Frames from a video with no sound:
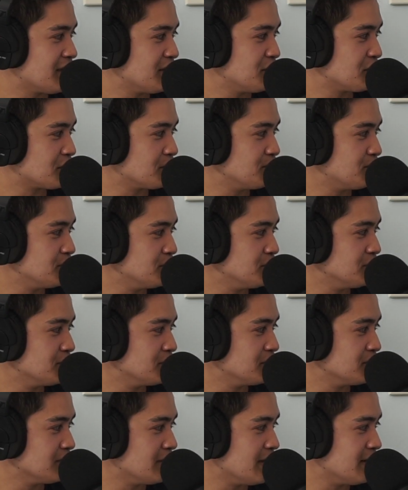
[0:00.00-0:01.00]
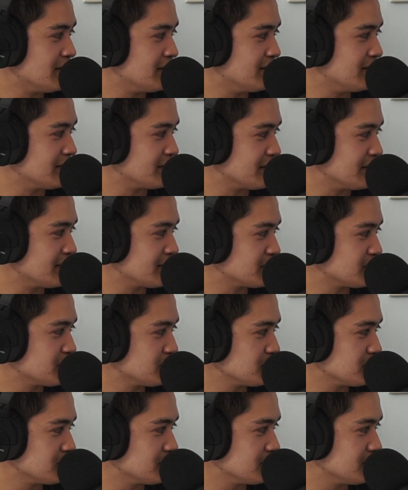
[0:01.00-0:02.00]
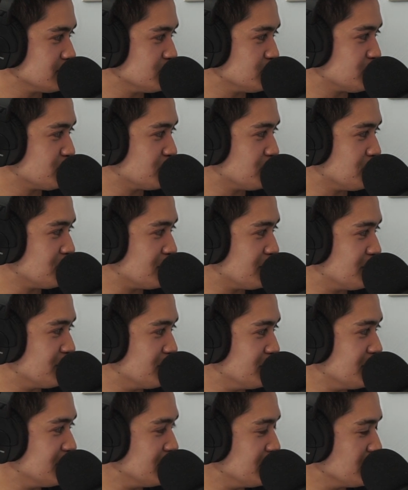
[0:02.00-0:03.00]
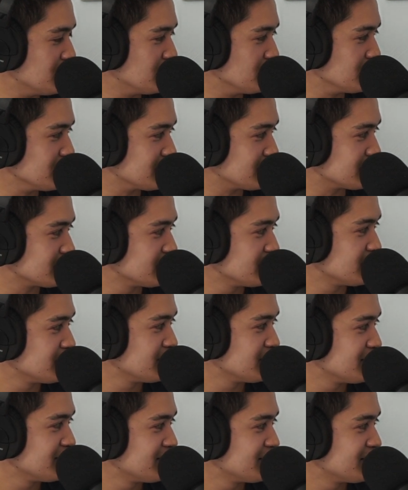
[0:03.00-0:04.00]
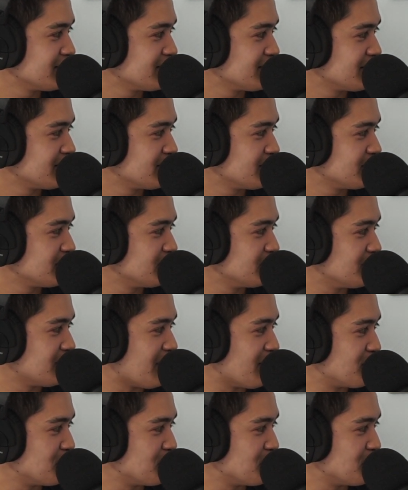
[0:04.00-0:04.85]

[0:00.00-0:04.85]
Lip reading: at your computer editing, like you're filming a video. Like, have